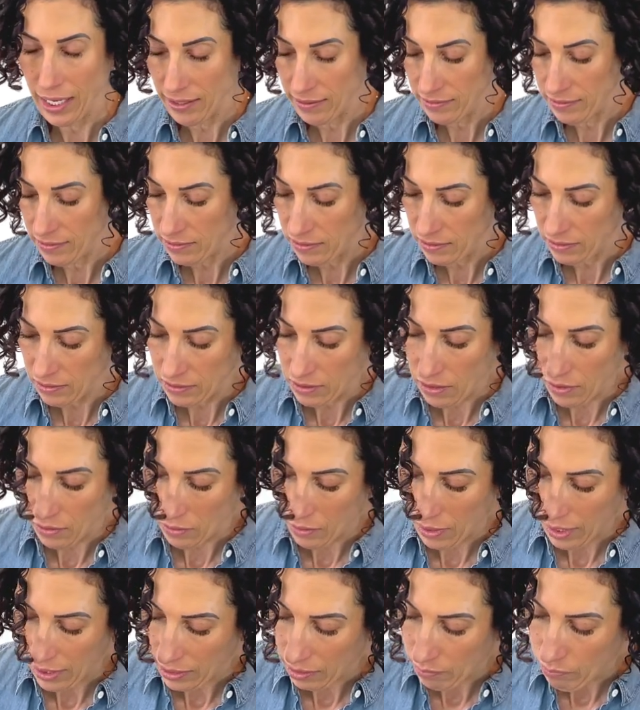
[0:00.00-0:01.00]
So
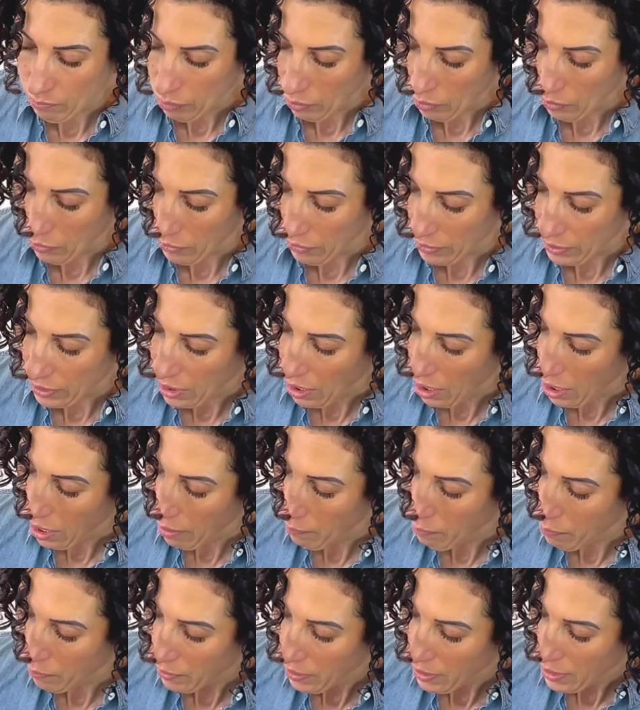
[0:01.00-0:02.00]
I can pull it
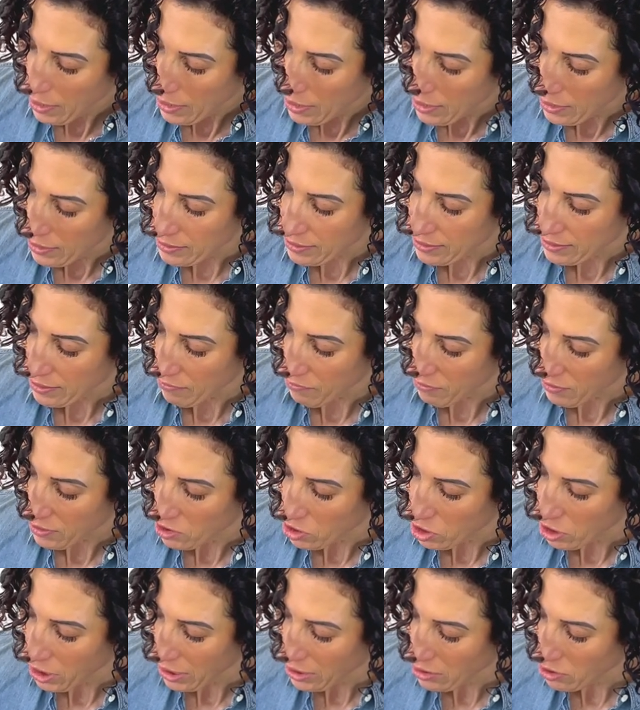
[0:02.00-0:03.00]
up and see if it
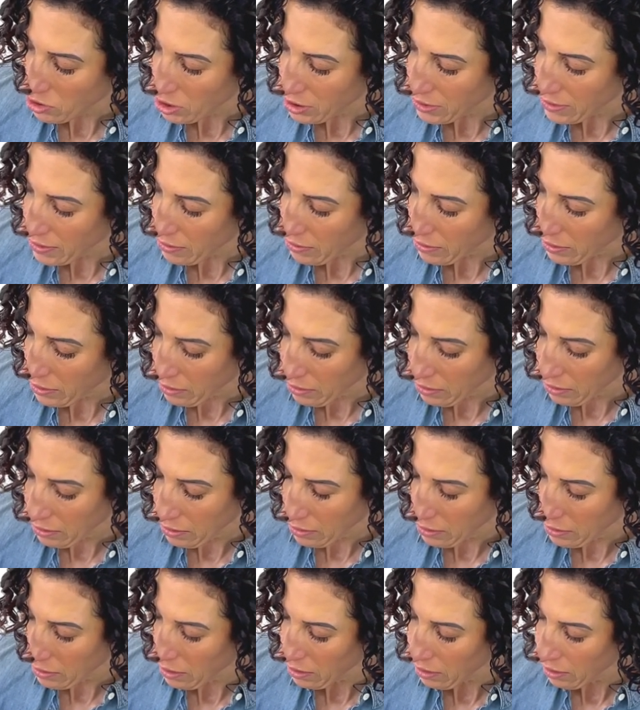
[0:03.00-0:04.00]
changes a
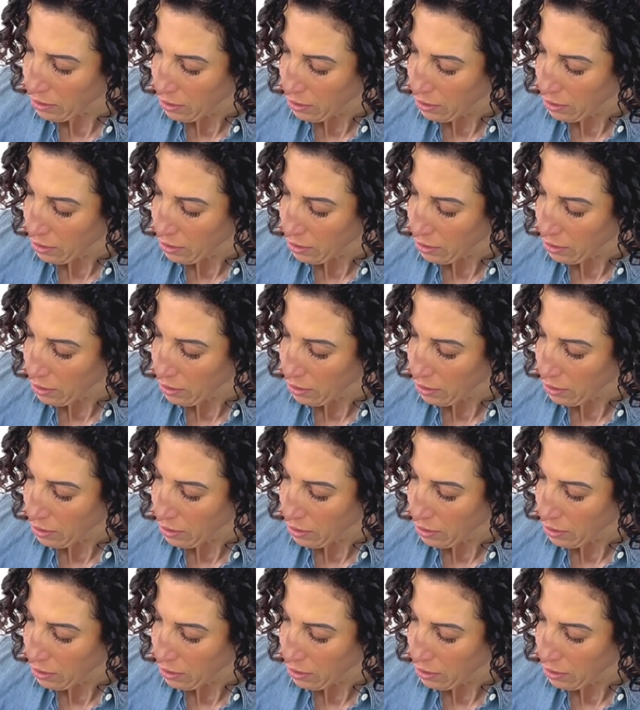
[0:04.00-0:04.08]
little.